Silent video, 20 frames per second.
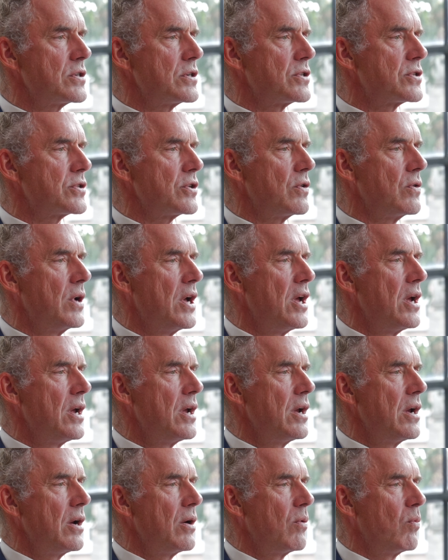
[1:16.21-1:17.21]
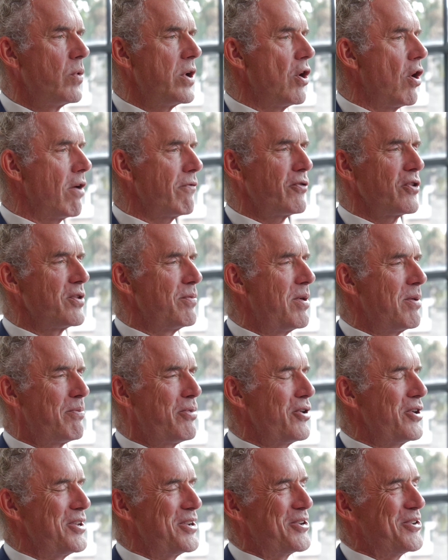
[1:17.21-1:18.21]
And so we offer them a
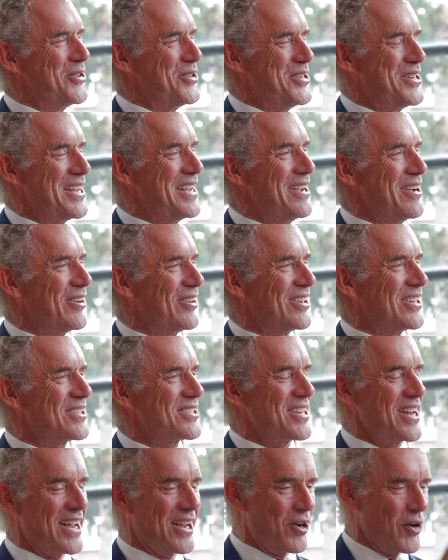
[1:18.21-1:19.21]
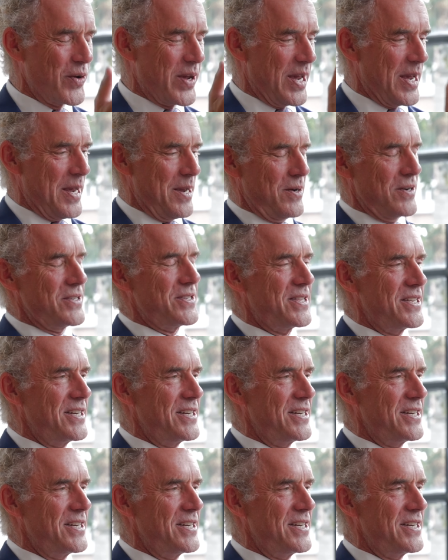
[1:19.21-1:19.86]
pretty good deal. It's like, okay, here's the